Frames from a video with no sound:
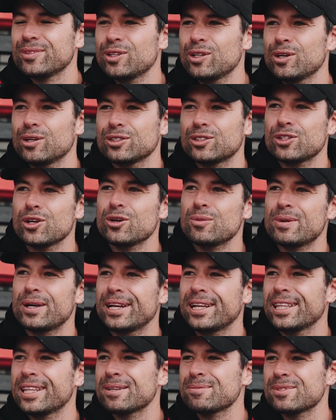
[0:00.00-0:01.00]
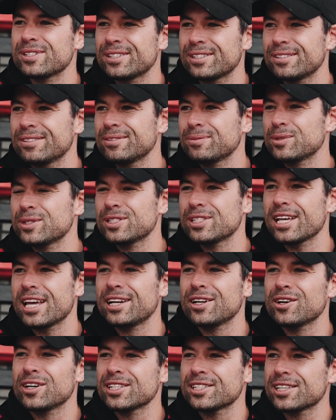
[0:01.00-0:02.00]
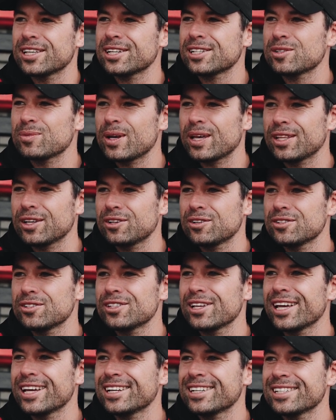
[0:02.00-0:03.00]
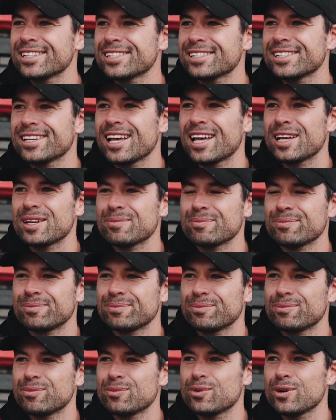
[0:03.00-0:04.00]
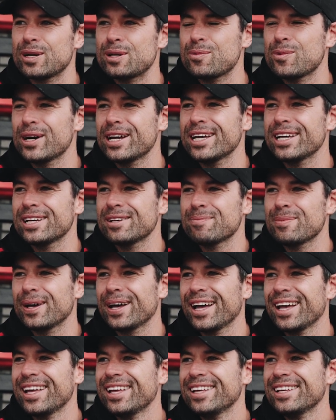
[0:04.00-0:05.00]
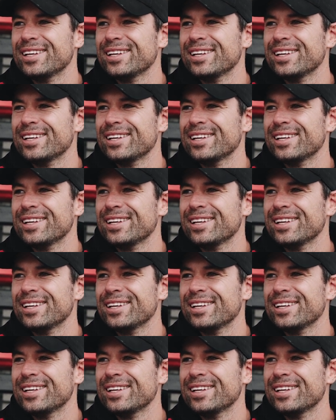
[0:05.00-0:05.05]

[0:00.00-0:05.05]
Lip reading: not too many of them would say nice things about the Crusaders pre-week, but